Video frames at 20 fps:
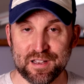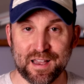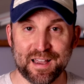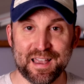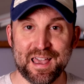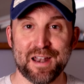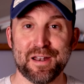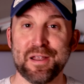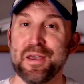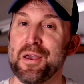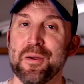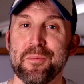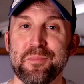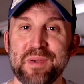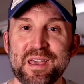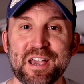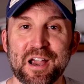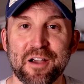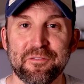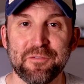Again, be
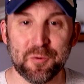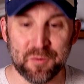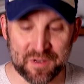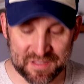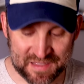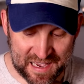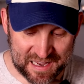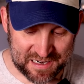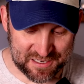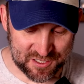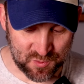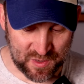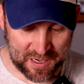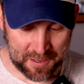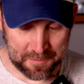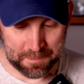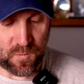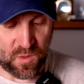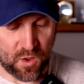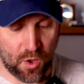careful with that as well.
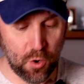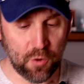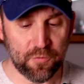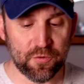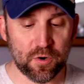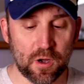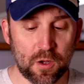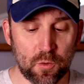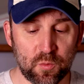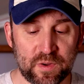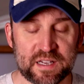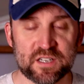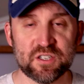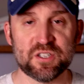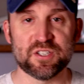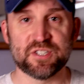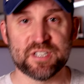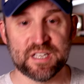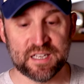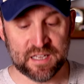Overall, we can
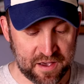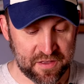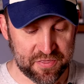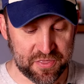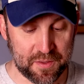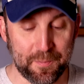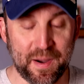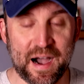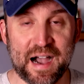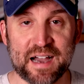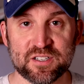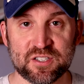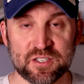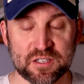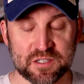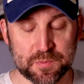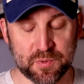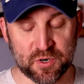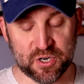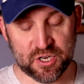just see the box
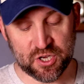looks pretty